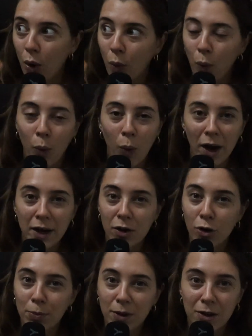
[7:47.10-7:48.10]
why not
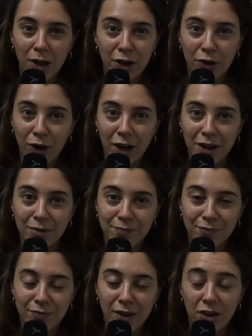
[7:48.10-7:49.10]
open a line of credit?
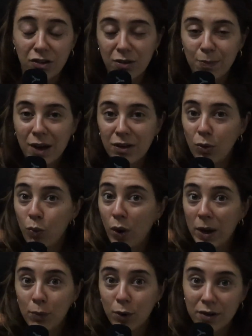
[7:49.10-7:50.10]
It just makes
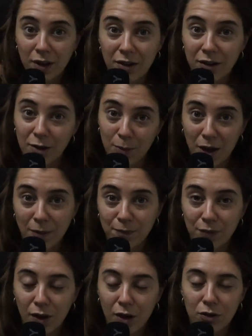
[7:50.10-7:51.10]
way more sense to me.
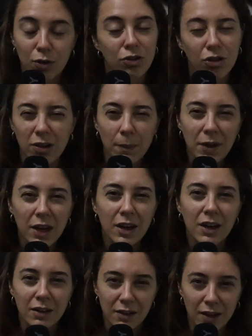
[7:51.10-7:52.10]
So it's just something
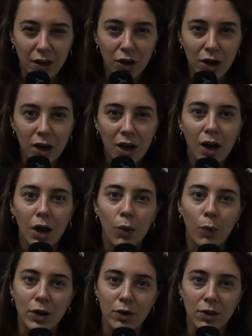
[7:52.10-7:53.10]
to consider
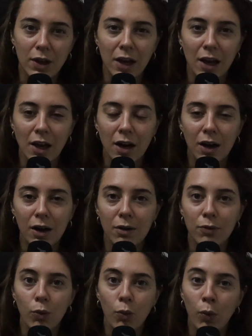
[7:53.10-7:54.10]
when you're thinking
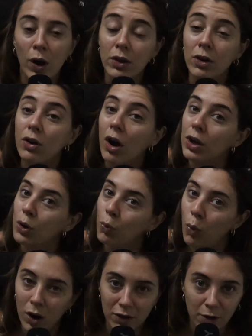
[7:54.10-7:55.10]
of whether or not you
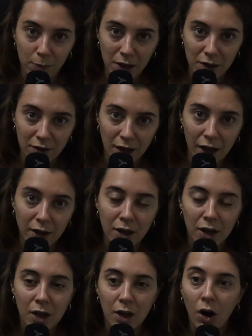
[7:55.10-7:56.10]
want to be in debt.
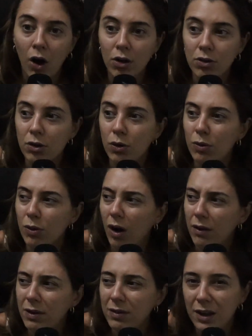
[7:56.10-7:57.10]
Also,
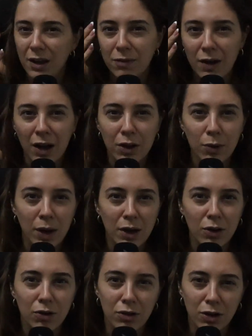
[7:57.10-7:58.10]
obviously
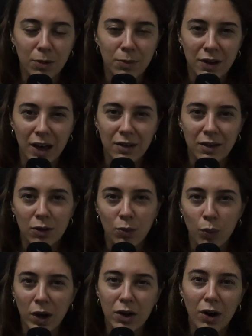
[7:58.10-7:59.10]
evaluate your circumstances,
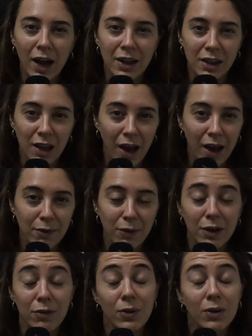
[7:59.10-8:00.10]
where you're at in life,
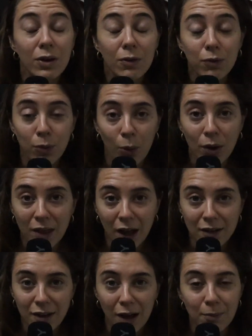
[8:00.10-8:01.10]
and if you can afford
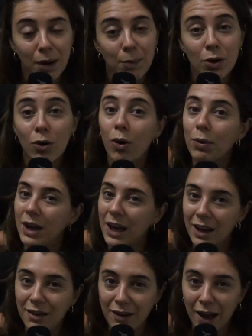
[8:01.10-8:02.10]
that debt. Maybe you're already
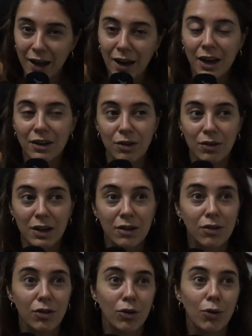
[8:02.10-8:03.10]
in debt and you
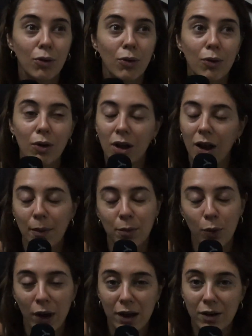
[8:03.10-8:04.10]
need to climb
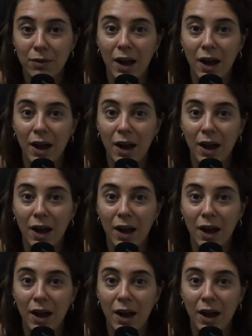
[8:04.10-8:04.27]
your way out of